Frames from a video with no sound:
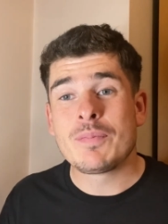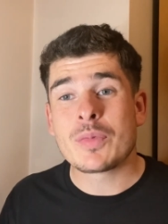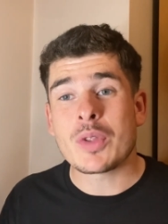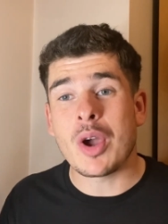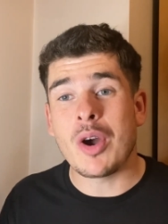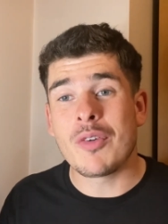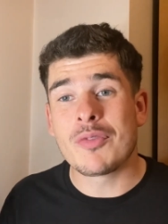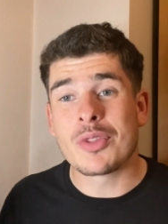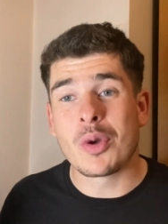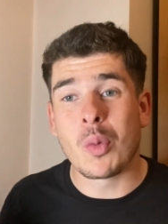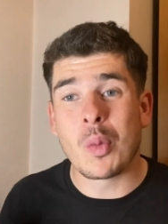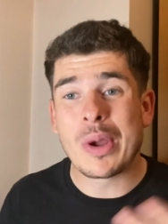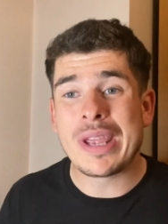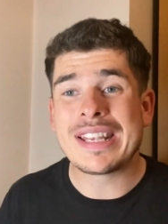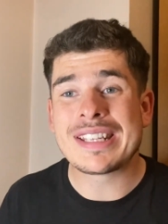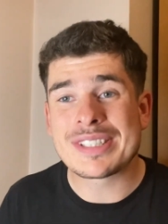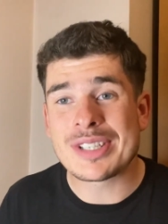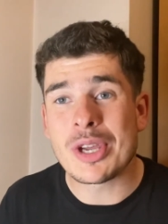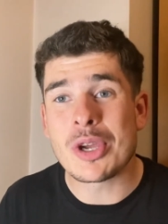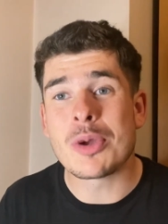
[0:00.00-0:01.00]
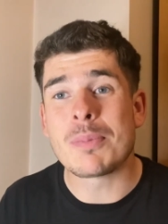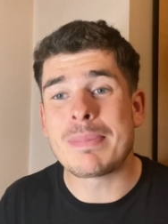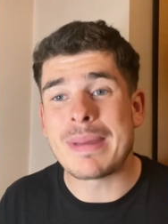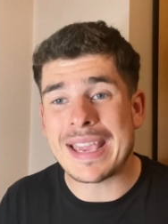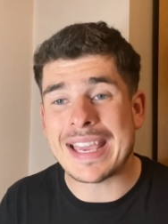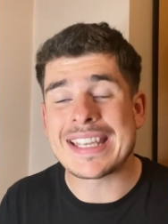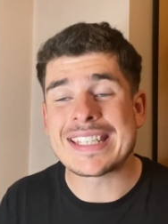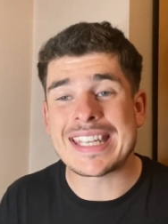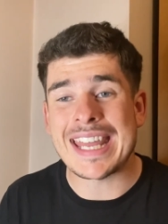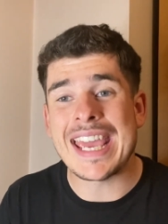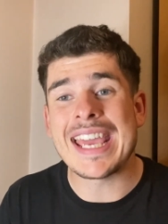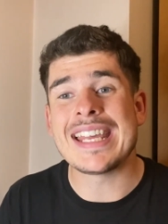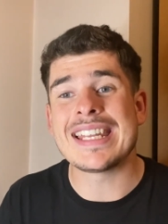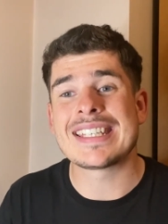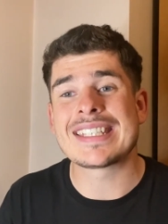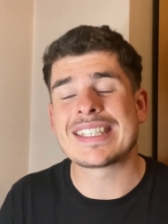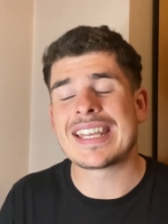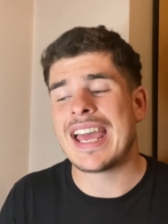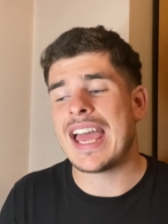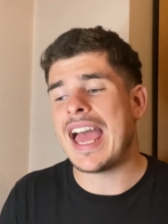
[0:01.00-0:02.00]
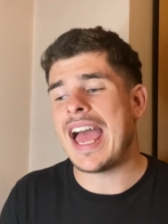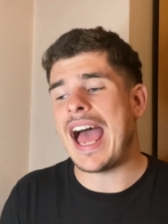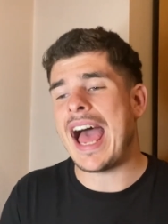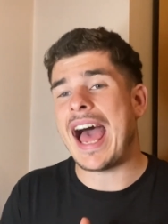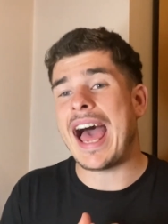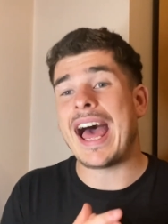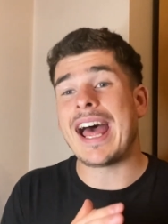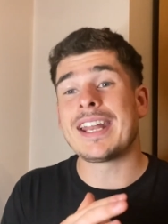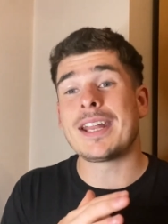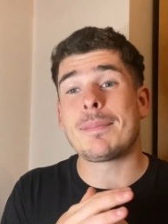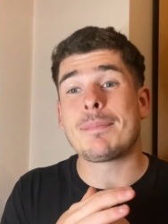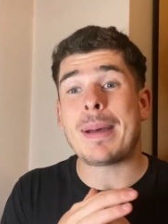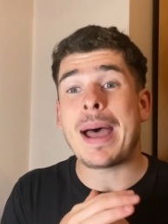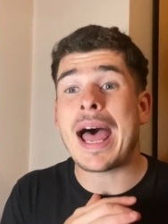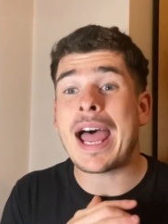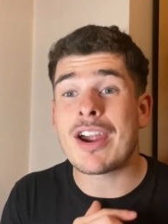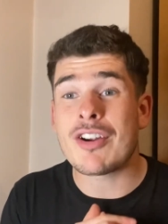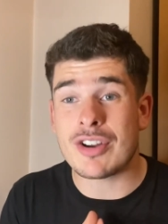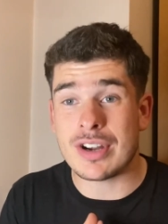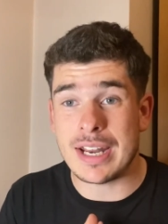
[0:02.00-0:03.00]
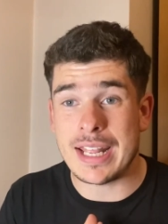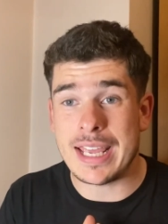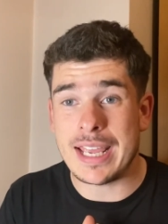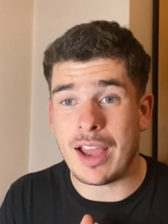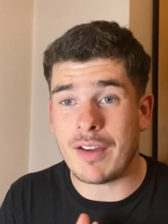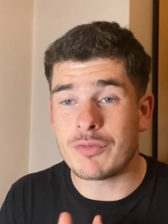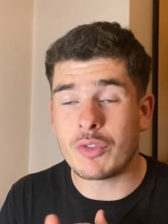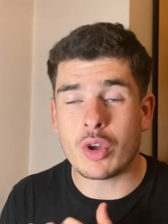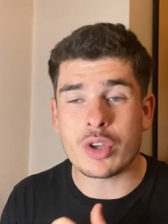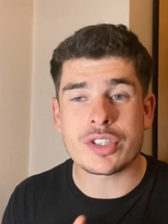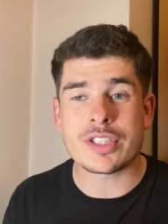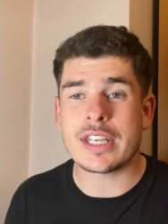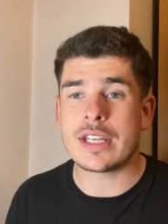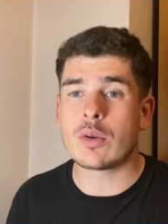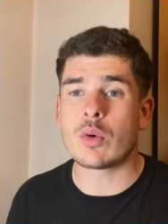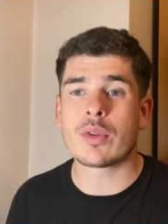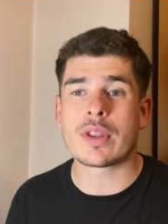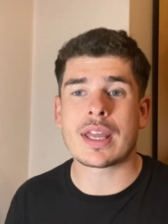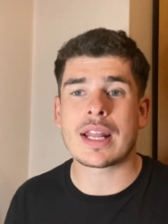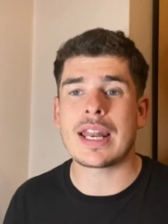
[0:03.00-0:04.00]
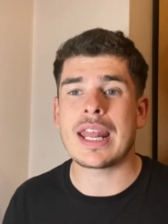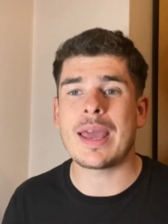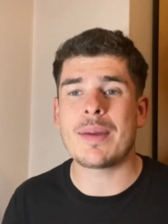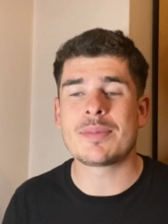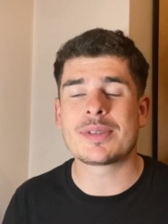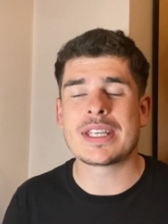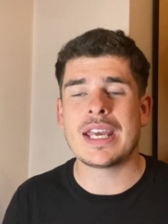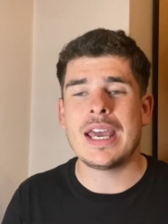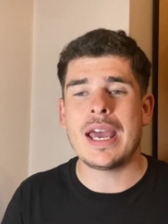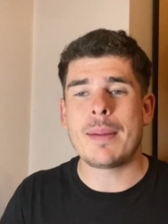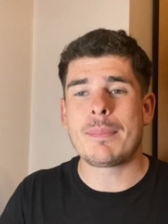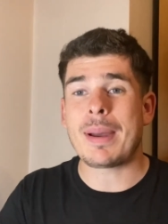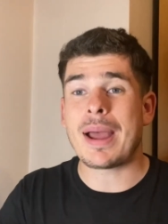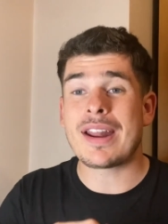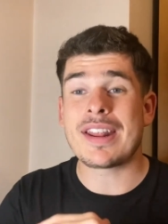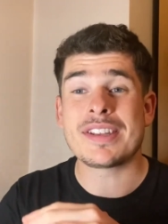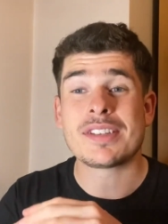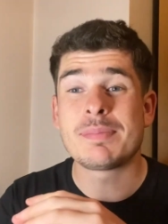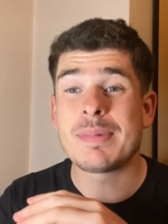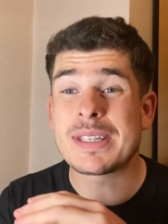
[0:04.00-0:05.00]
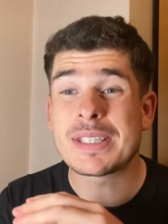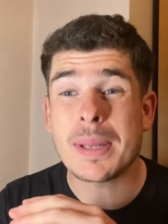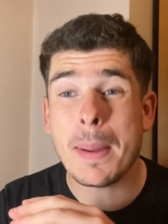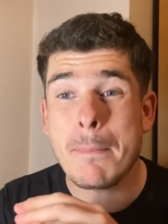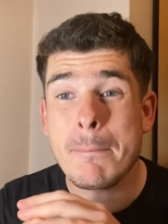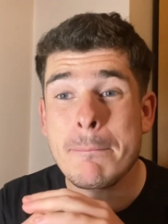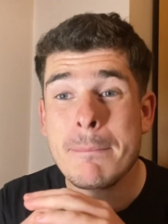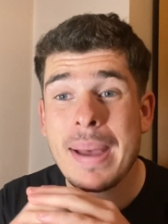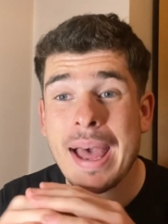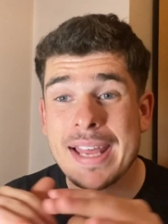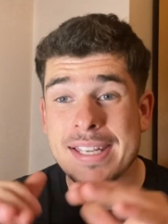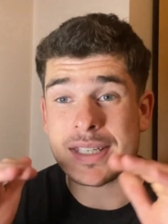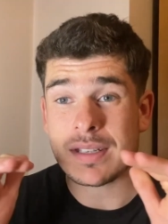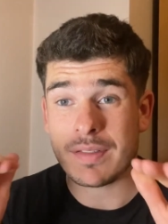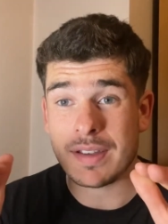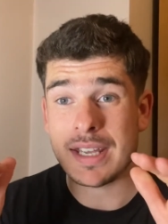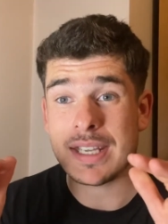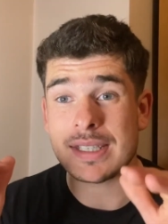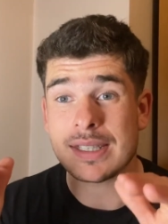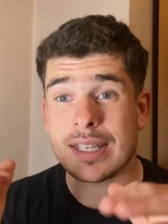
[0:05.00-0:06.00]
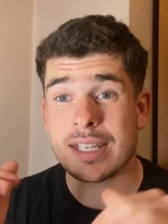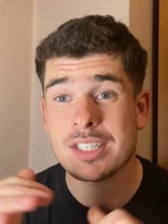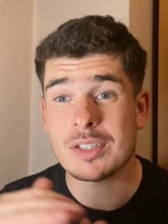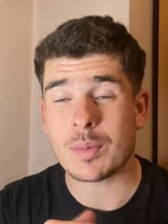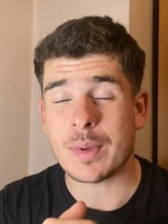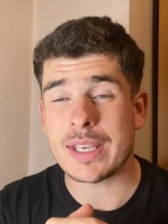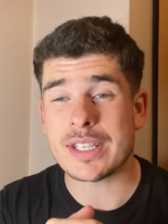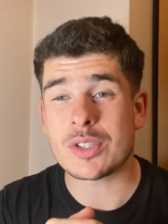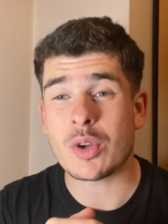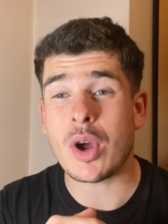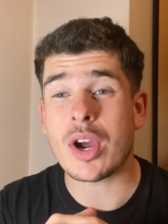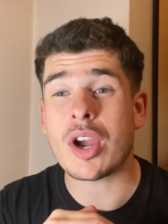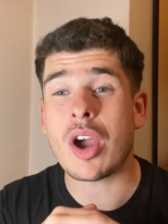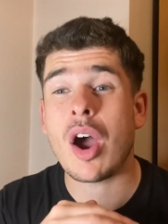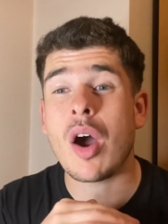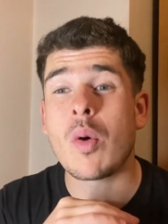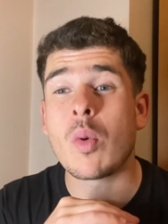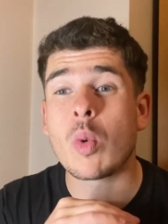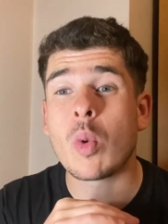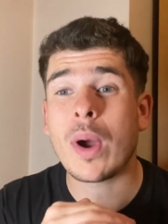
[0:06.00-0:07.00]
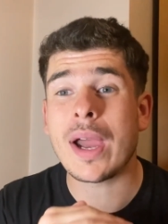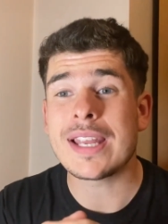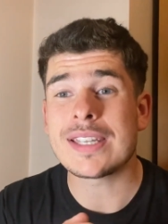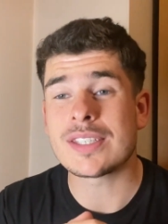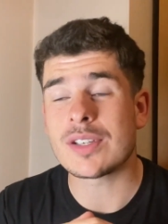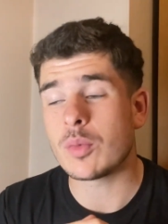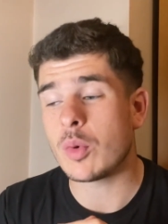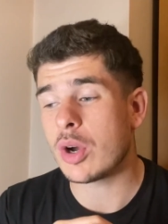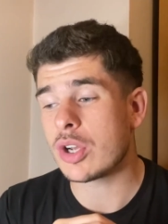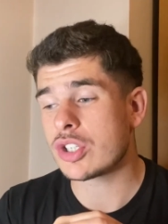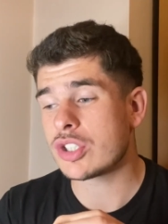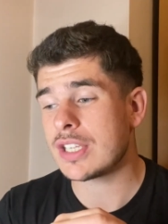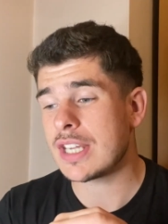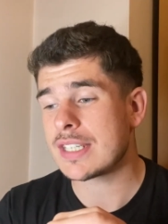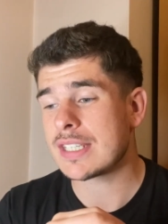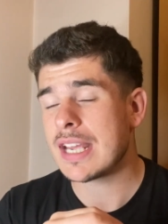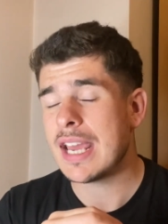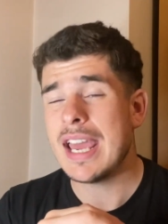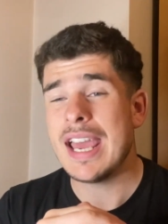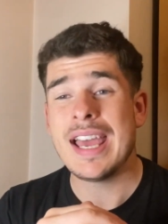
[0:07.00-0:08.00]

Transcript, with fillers: of the week 2 biggest hits, and apparently I've not seen all the clips. Apparently there's been some massive hits this week, so I can't wait to watch this.